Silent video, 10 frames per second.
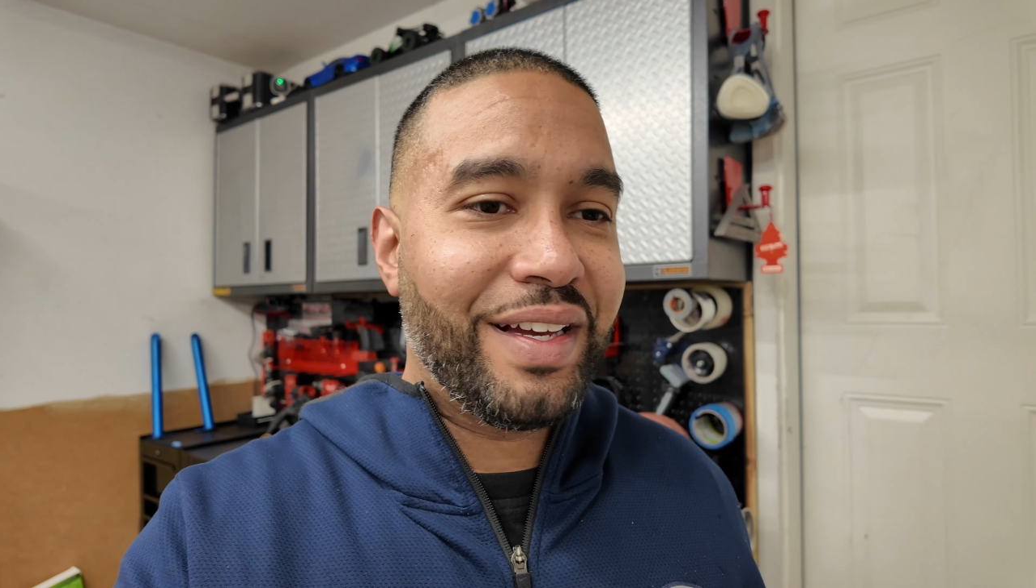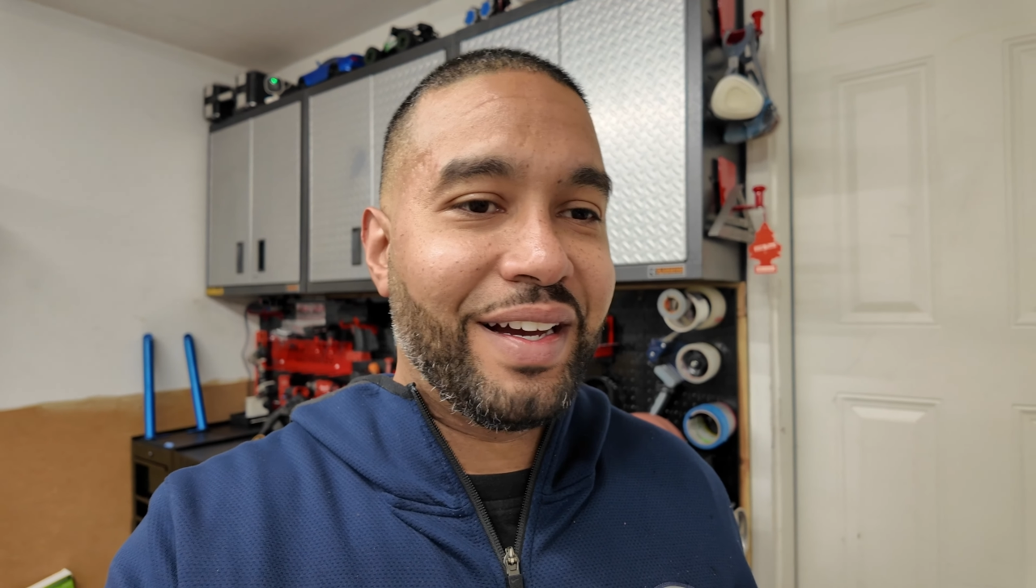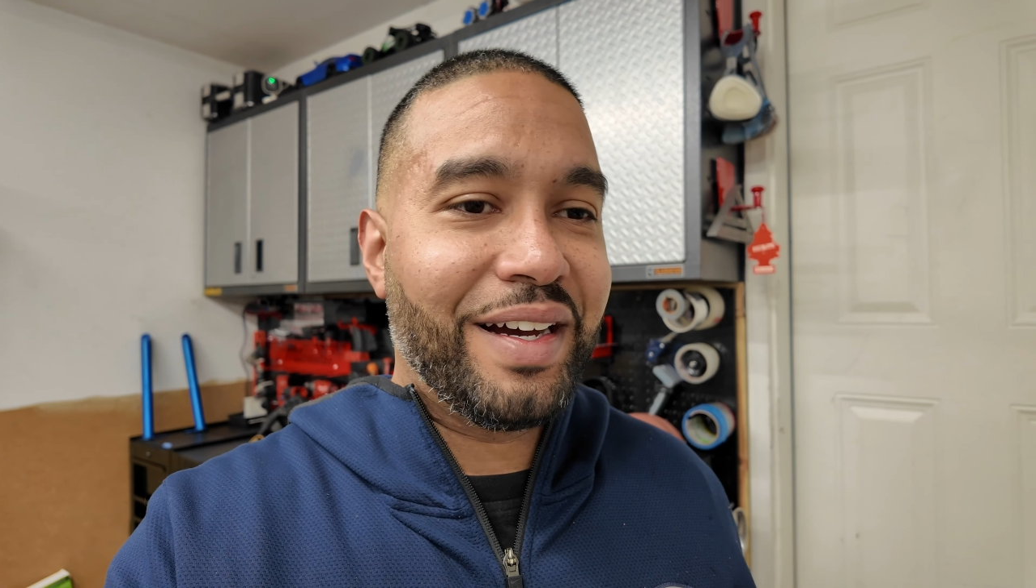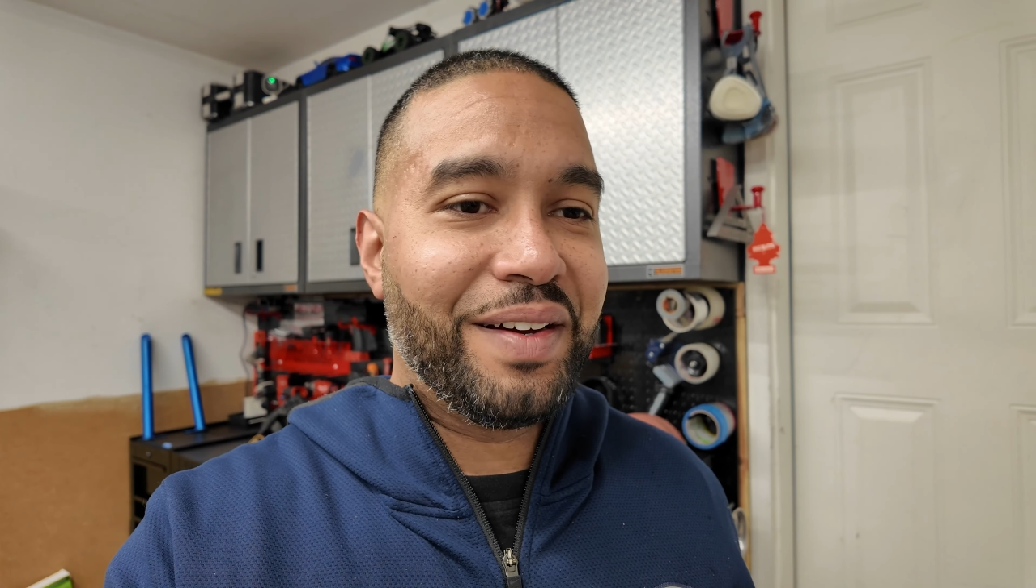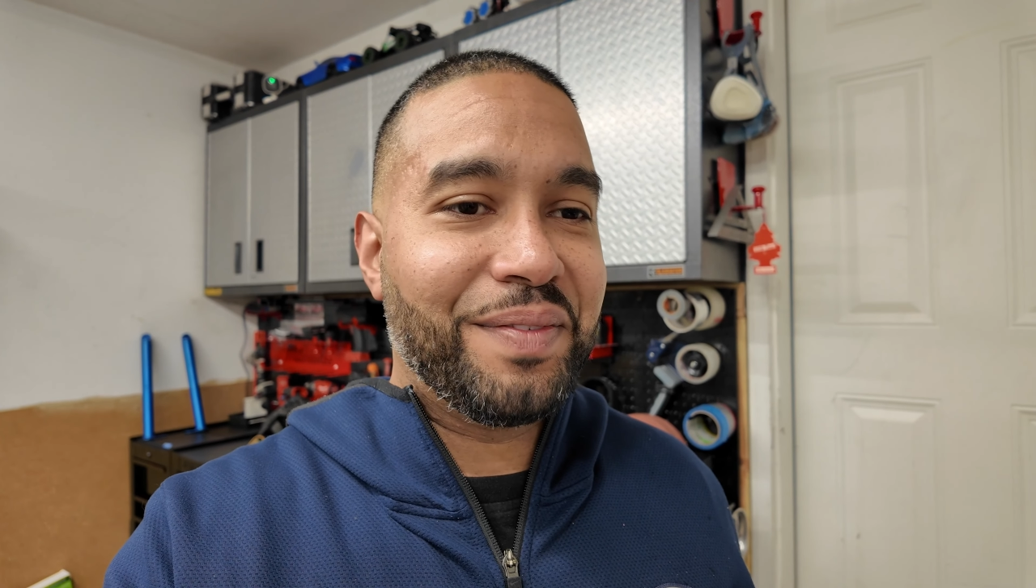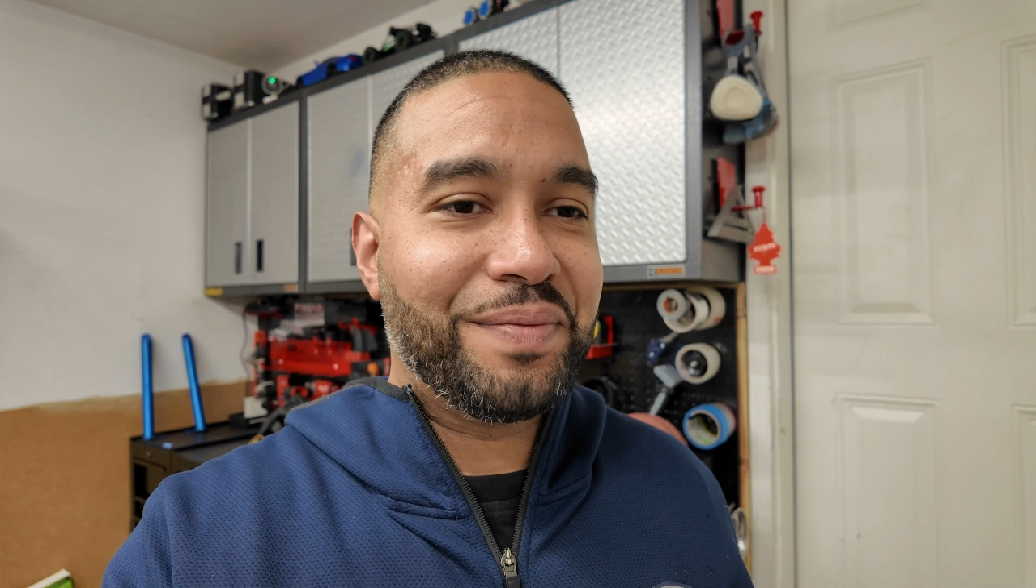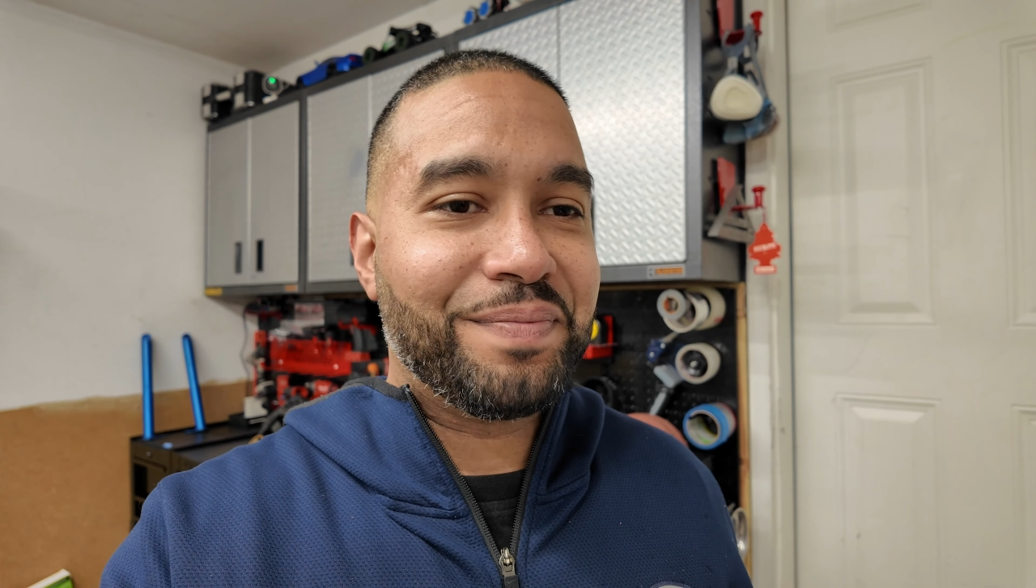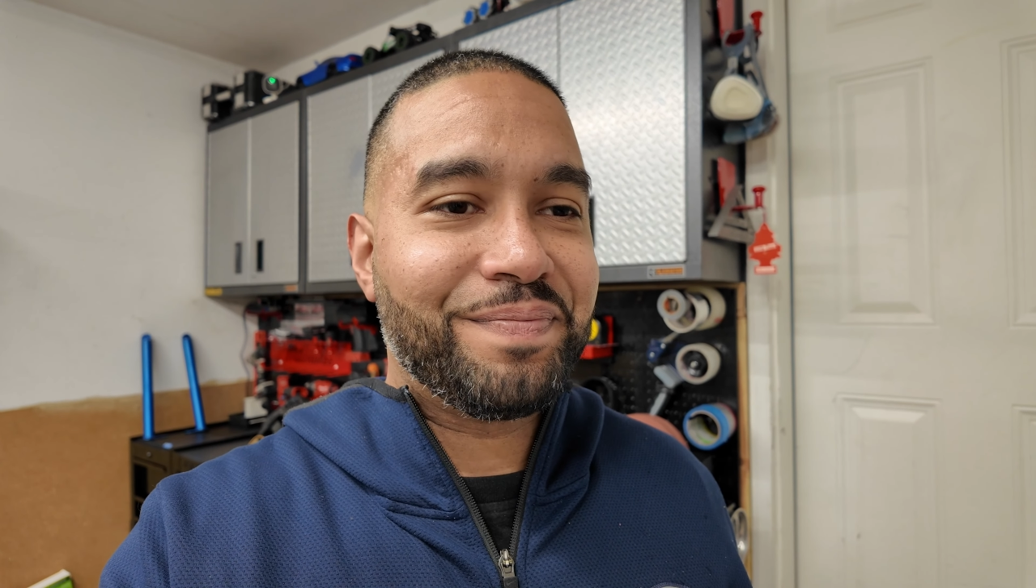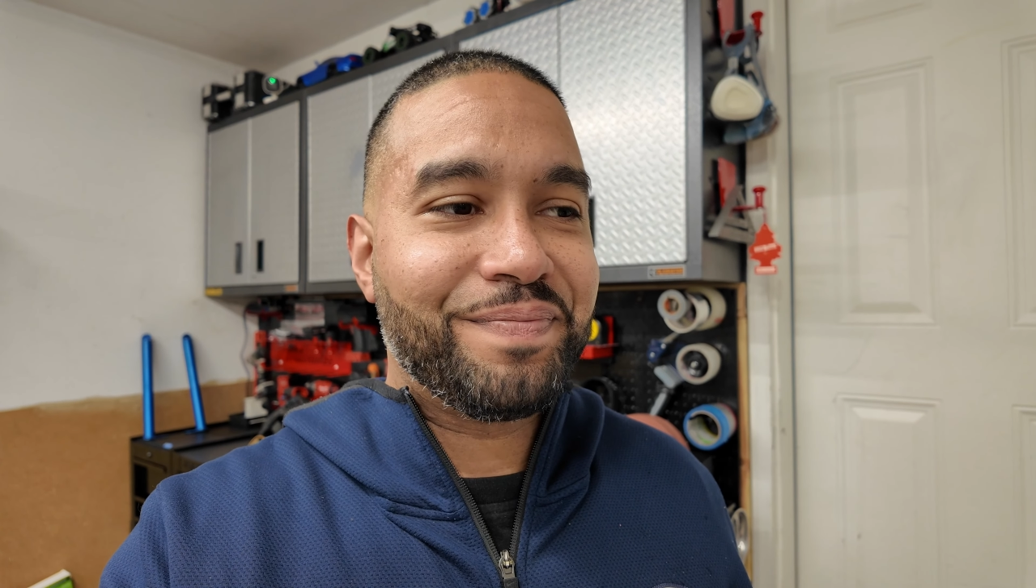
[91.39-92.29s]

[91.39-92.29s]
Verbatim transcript: um,